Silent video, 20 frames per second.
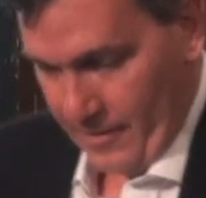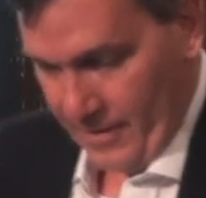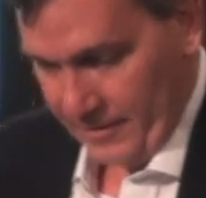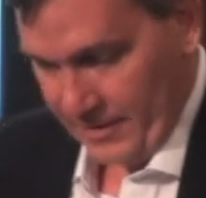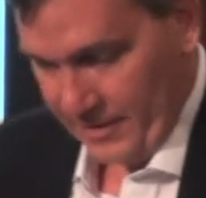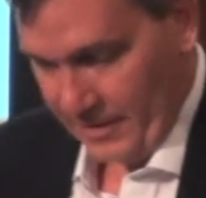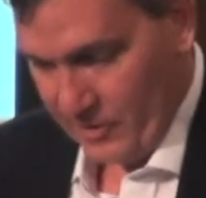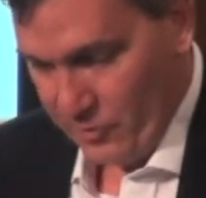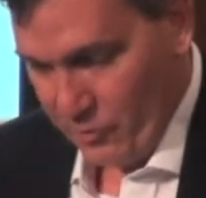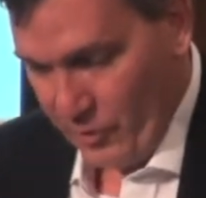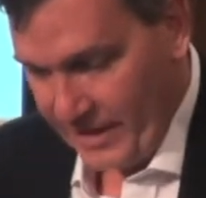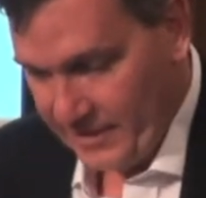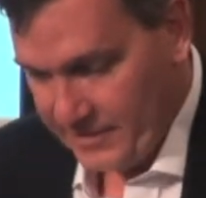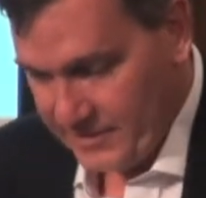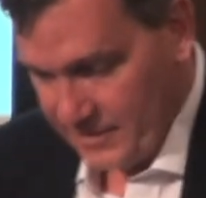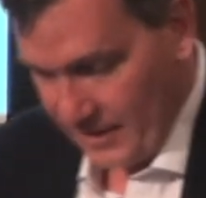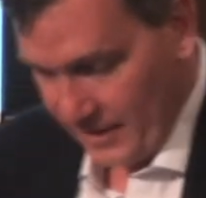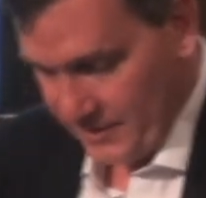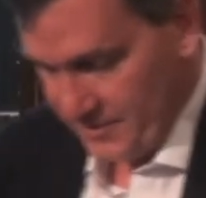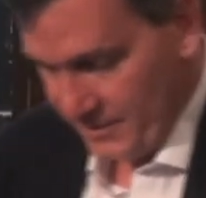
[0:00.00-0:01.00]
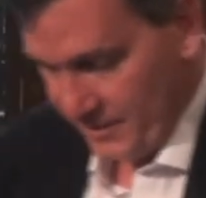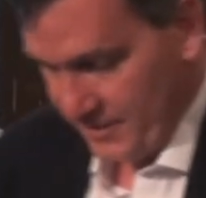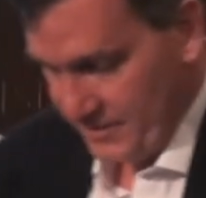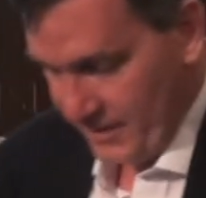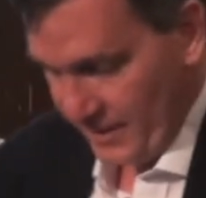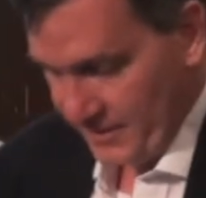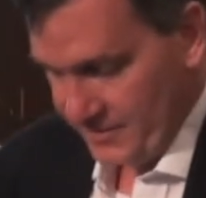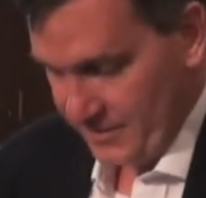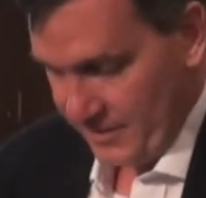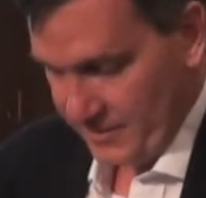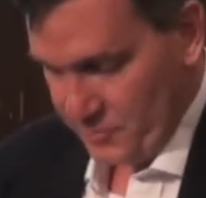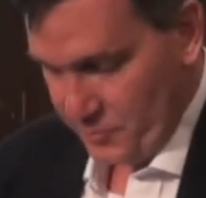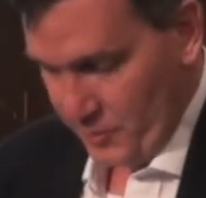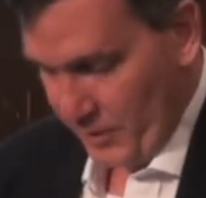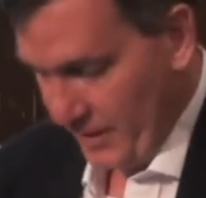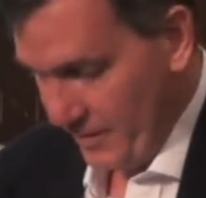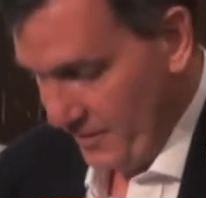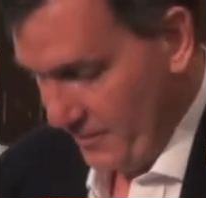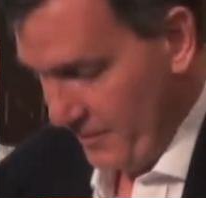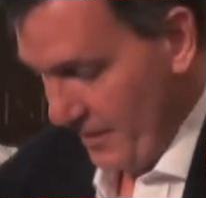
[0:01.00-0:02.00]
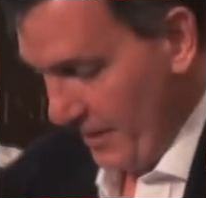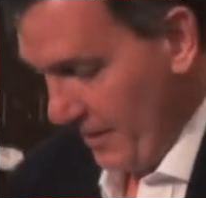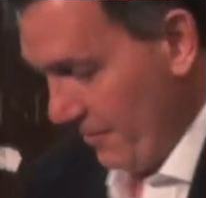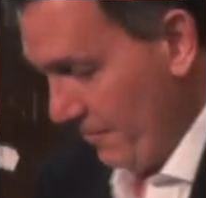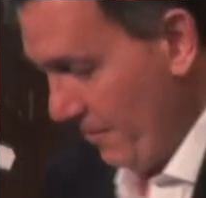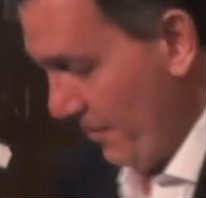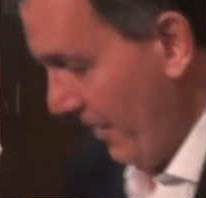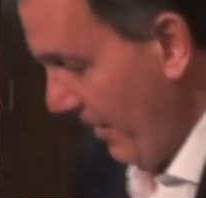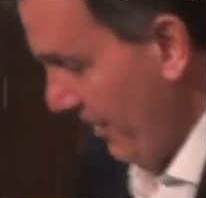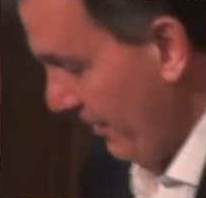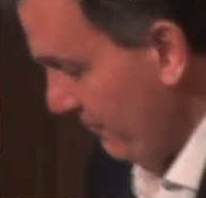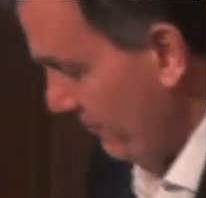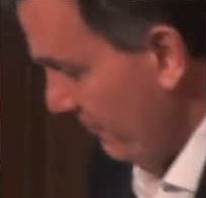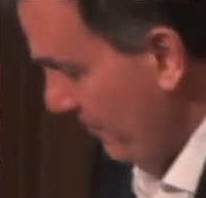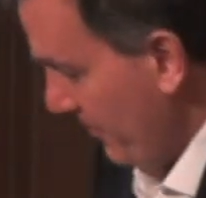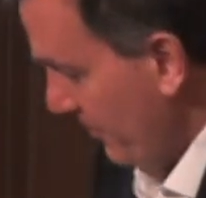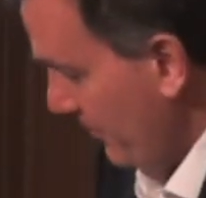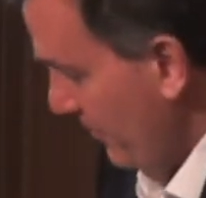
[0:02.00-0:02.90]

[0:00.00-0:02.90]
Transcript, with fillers: And then a great uh, success has been um, our